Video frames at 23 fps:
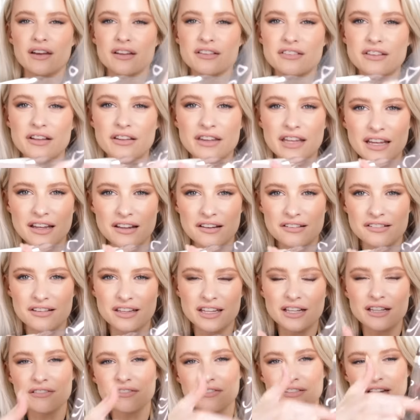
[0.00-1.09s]
So these,
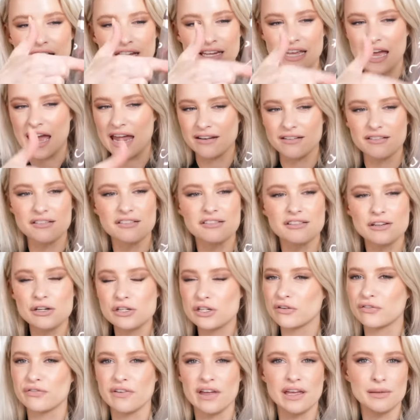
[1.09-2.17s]
you'll, again,
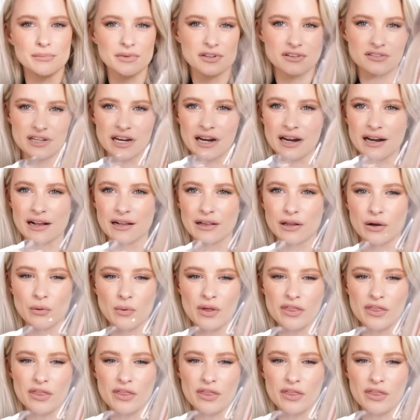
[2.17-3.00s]
such a famous style